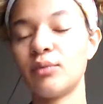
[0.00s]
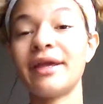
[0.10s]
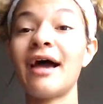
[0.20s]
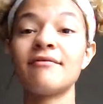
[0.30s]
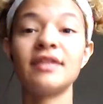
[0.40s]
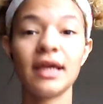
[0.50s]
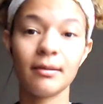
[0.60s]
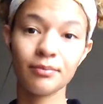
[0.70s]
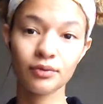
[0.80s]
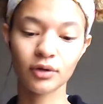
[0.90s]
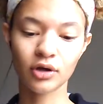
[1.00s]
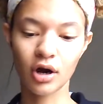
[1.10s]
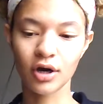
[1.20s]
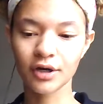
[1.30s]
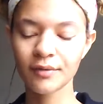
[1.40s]
it, we have the Emperor
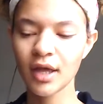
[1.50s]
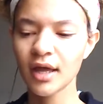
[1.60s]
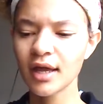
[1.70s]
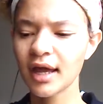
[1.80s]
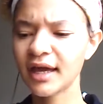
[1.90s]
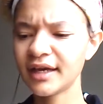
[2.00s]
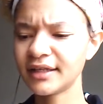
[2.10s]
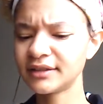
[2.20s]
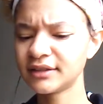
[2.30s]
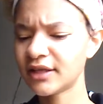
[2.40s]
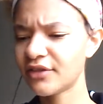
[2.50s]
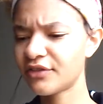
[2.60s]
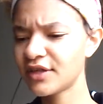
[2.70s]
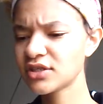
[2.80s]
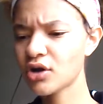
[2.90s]
card. And
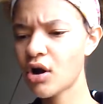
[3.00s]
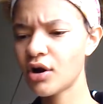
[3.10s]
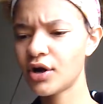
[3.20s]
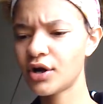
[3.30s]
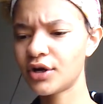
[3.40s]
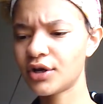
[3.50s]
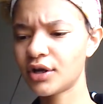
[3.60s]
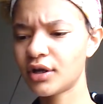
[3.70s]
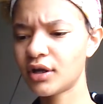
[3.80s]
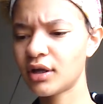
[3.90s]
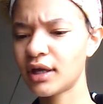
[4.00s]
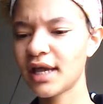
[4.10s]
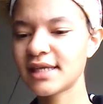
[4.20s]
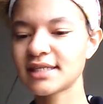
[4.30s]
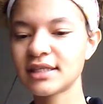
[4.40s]
this card
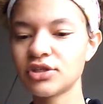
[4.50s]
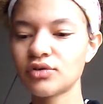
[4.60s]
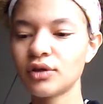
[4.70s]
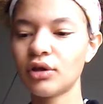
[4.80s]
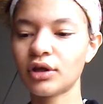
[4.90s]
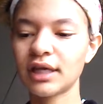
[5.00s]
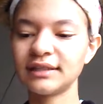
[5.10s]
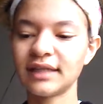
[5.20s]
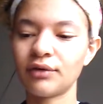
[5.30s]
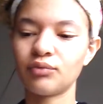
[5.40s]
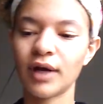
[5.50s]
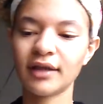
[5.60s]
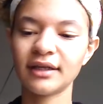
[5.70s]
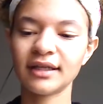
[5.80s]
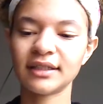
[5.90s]
is literally looking
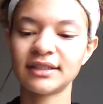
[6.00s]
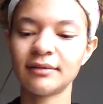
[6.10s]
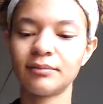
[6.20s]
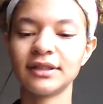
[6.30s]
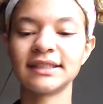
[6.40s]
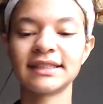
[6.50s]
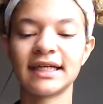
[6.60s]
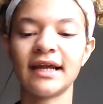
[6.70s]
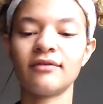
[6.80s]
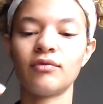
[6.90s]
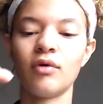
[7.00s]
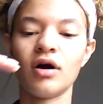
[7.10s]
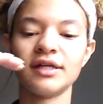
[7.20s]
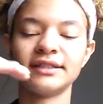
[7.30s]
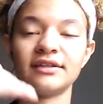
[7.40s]
directly at the Temperance, the Knight of
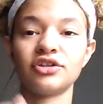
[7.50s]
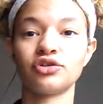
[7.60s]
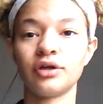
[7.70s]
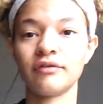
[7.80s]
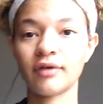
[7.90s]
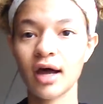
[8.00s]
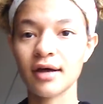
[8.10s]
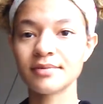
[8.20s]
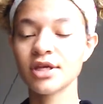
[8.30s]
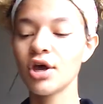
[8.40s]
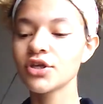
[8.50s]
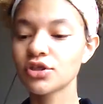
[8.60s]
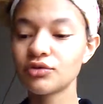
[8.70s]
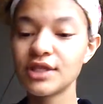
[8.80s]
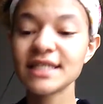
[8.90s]
Wands, and the Three of Cups.
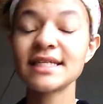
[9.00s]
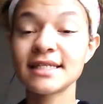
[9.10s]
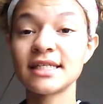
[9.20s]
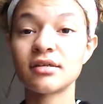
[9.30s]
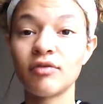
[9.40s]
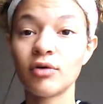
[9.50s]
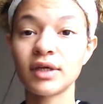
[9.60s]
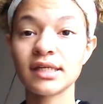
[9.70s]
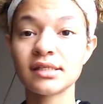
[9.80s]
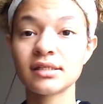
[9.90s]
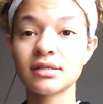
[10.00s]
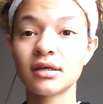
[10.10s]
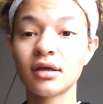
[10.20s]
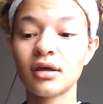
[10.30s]
So this is his focus.